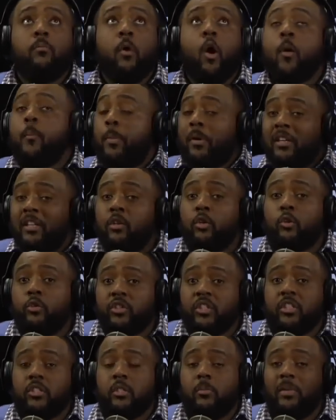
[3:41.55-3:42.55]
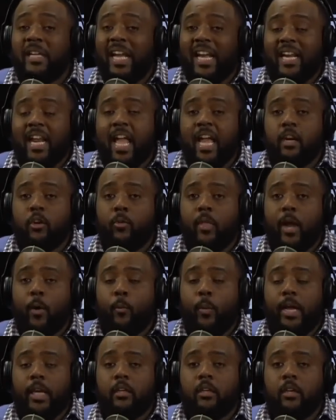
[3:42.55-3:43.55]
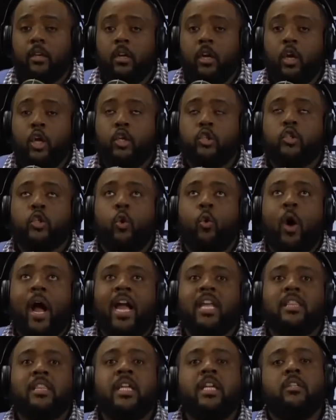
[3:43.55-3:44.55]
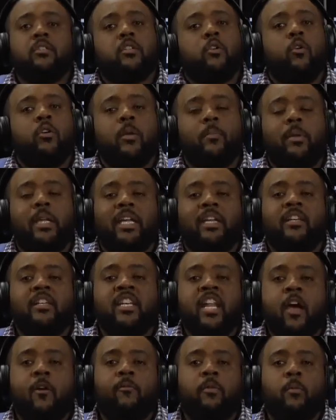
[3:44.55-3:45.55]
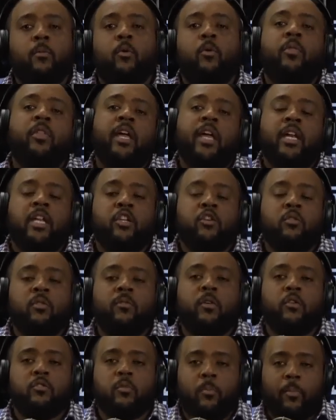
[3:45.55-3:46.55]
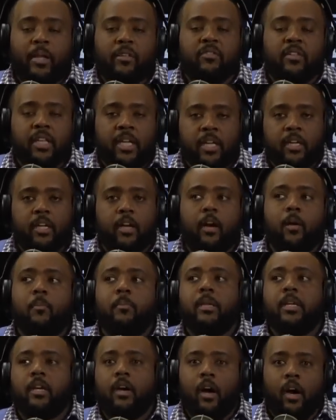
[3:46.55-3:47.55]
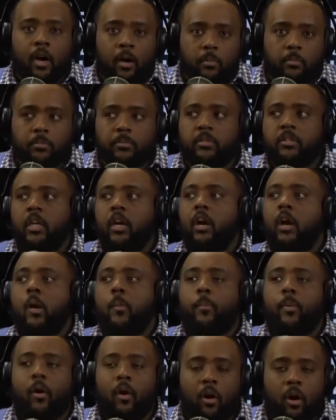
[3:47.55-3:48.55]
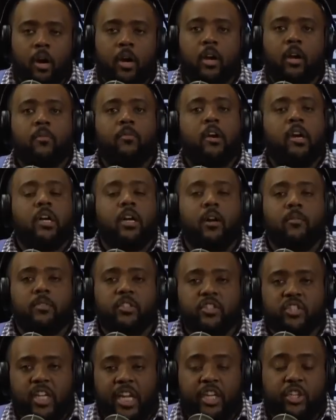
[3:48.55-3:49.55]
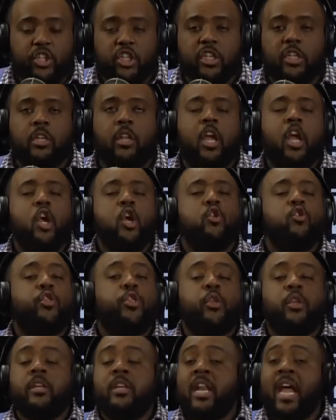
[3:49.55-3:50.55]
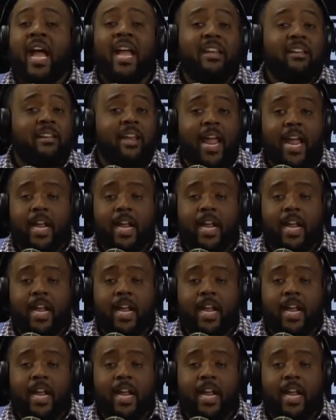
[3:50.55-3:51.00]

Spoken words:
Our political system can't handle that weight. So I think it's going to be inevitable that universal basic income becomes a part of our conversation, not